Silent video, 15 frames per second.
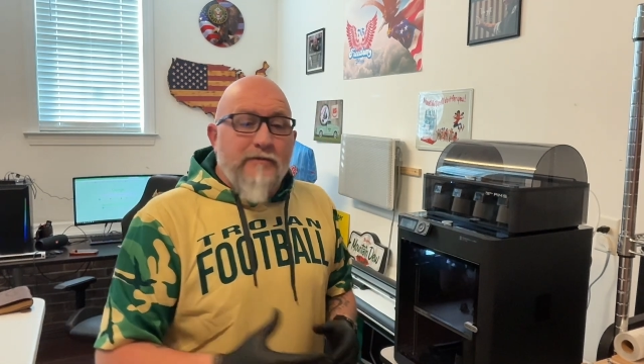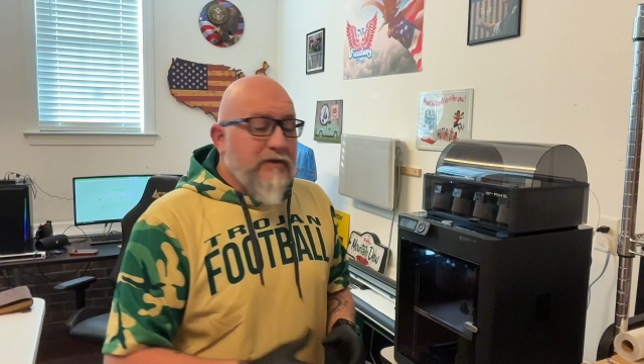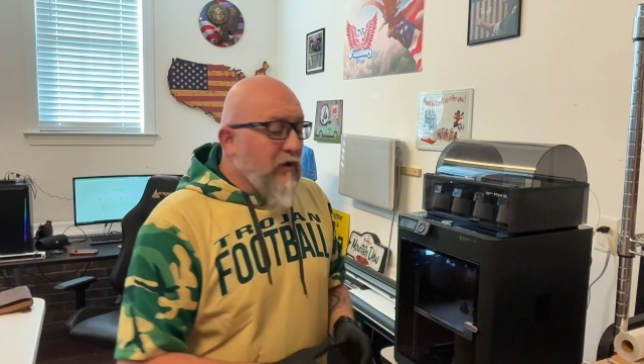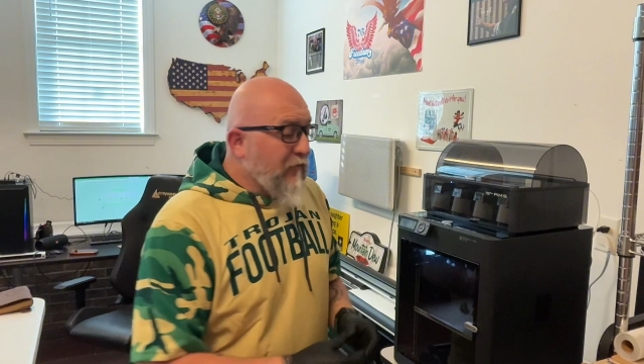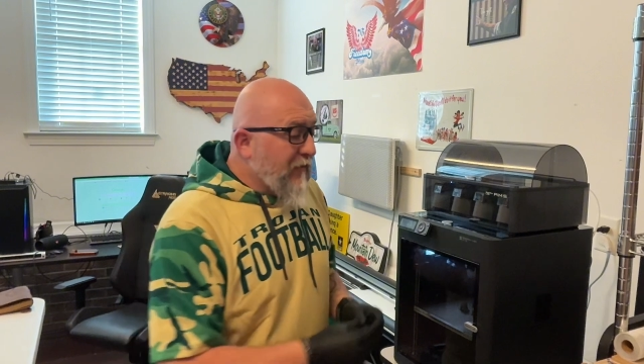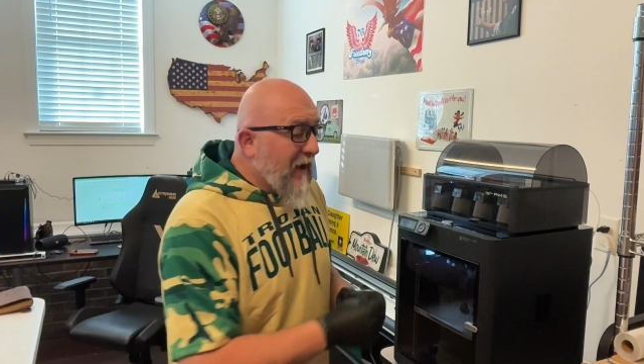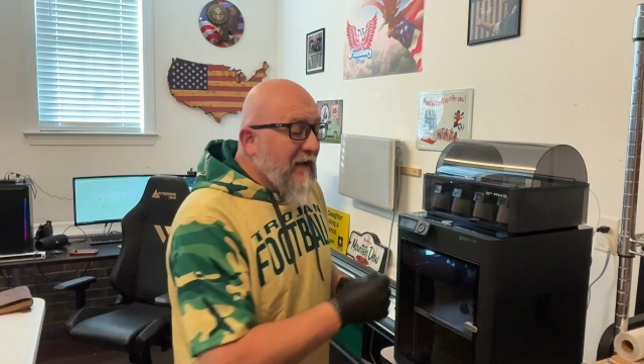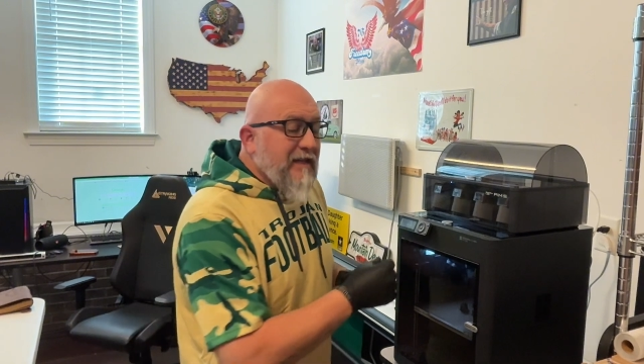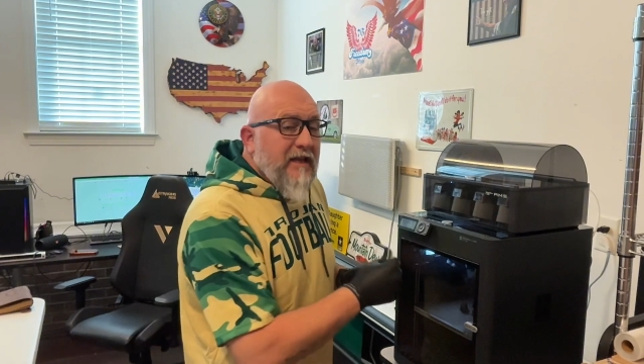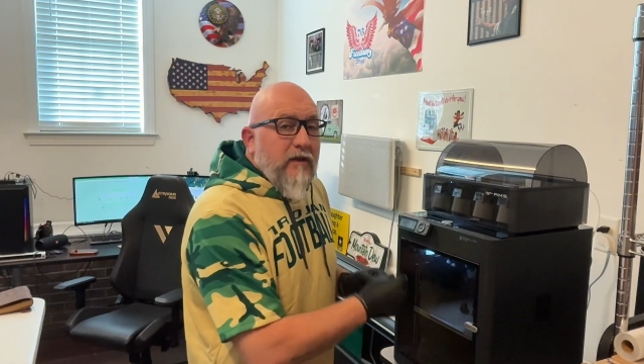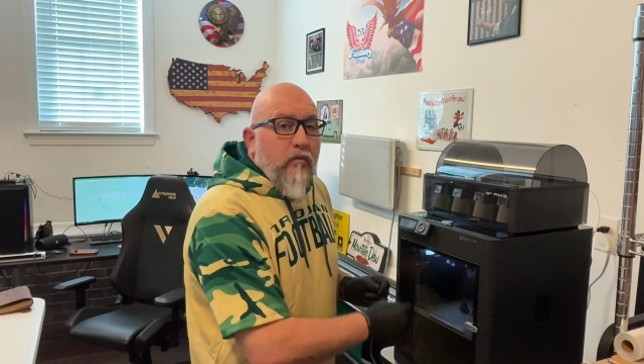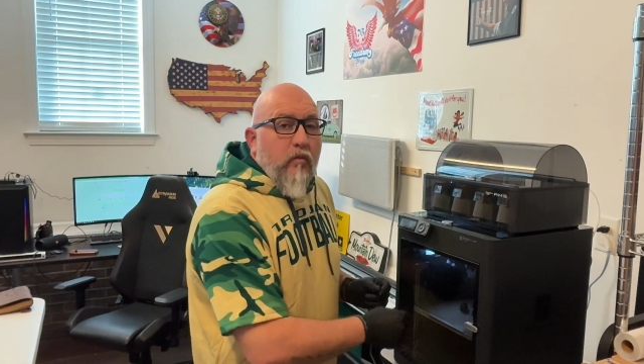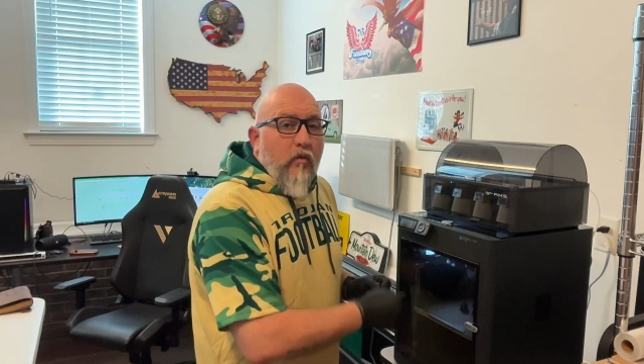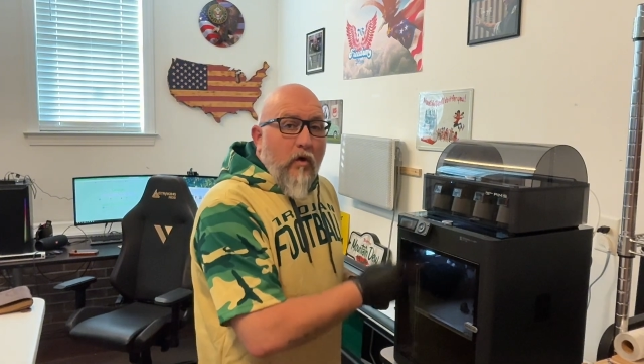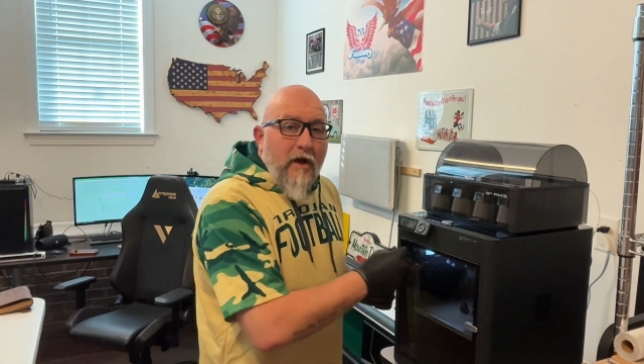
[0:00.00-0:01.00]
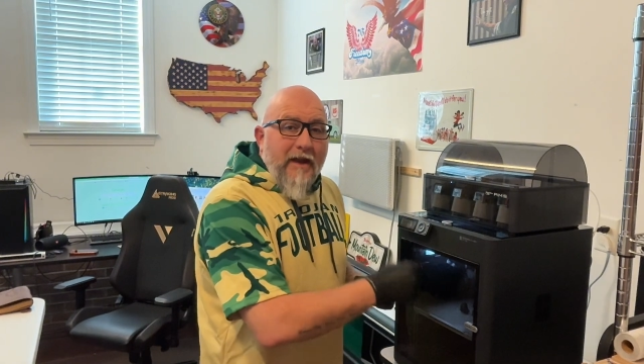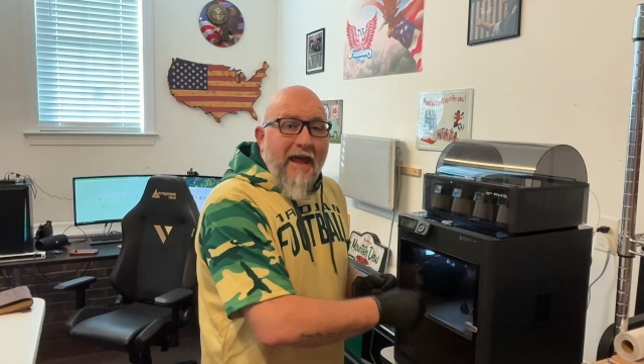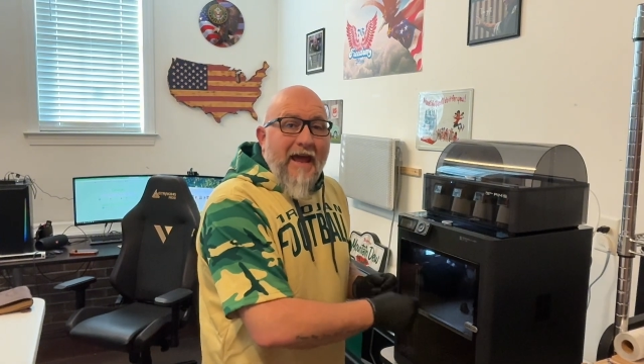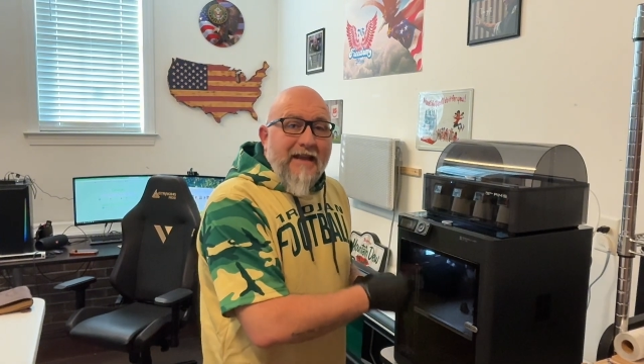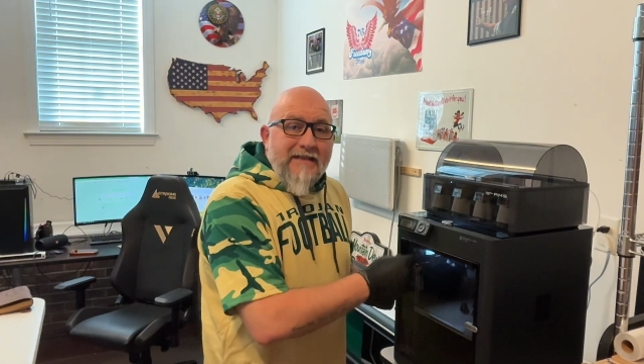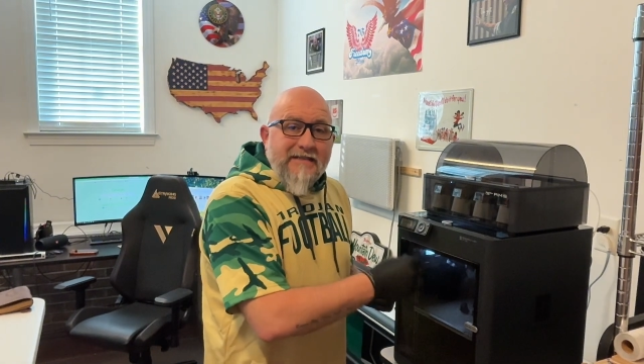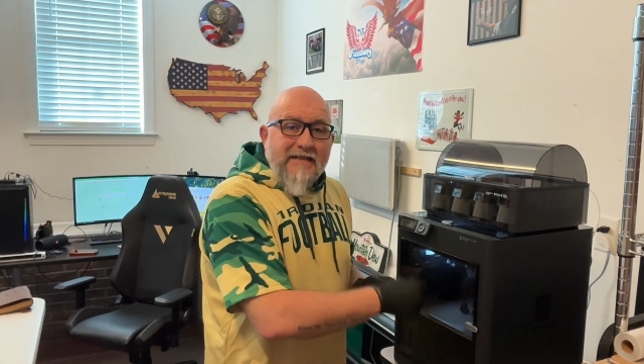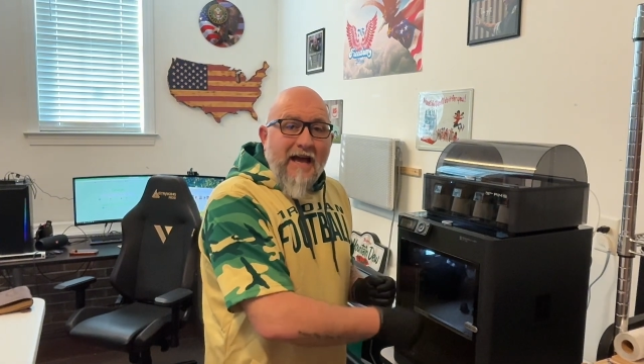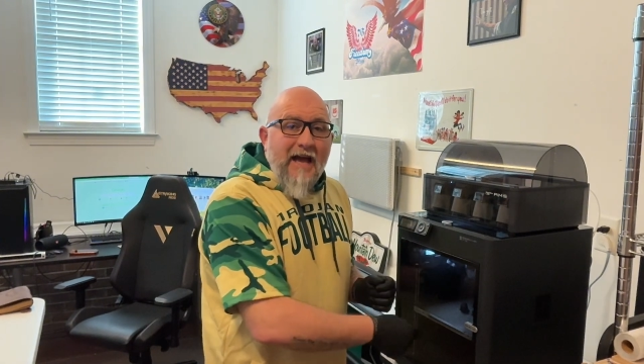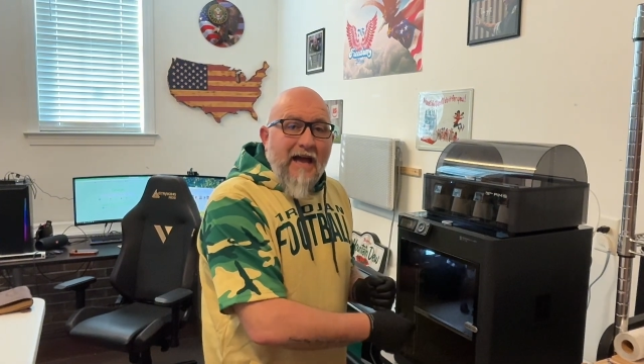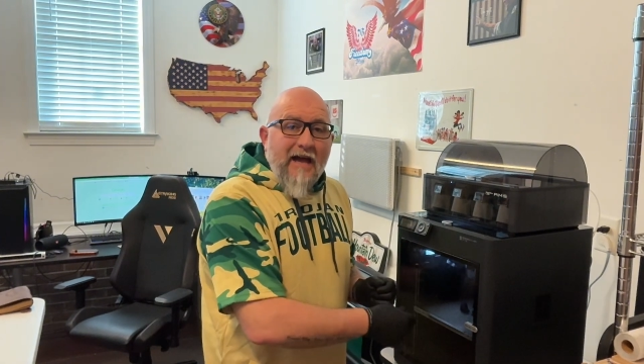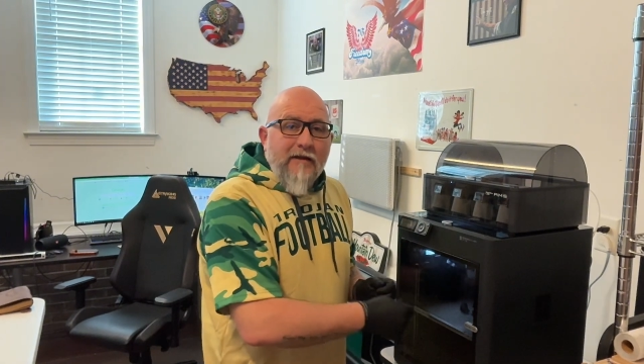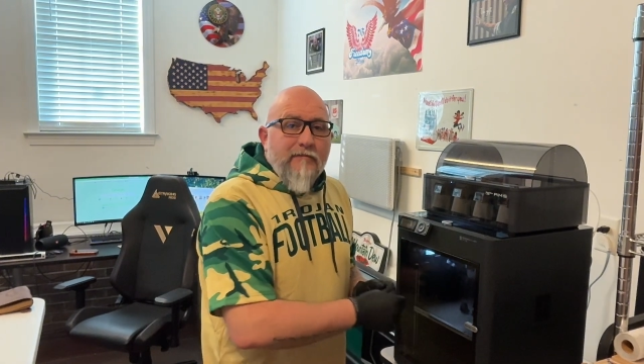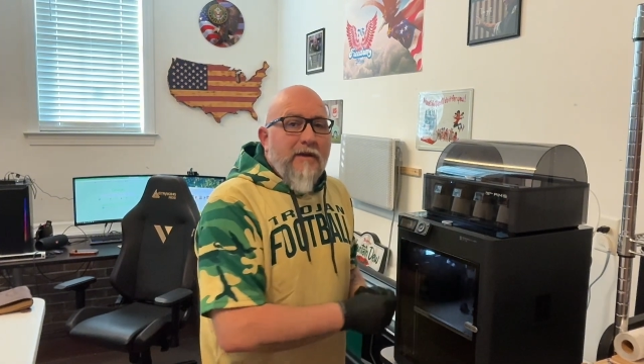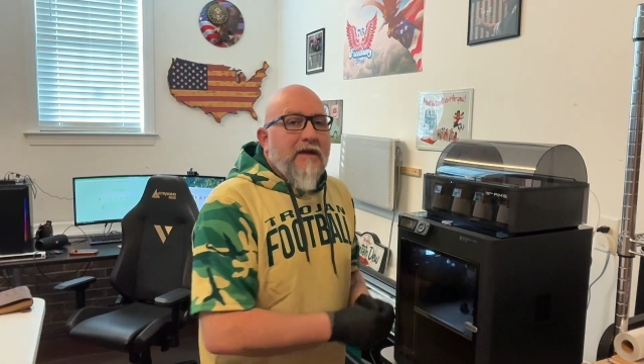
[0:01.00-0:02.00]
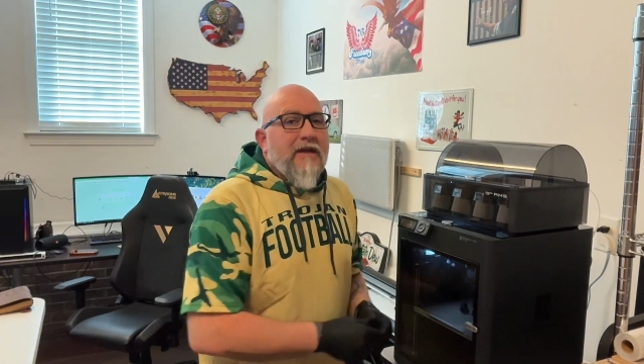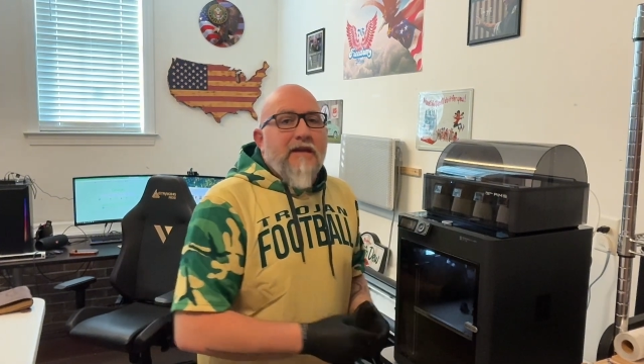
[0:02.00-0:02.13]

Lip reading: So if I did 1 at a time,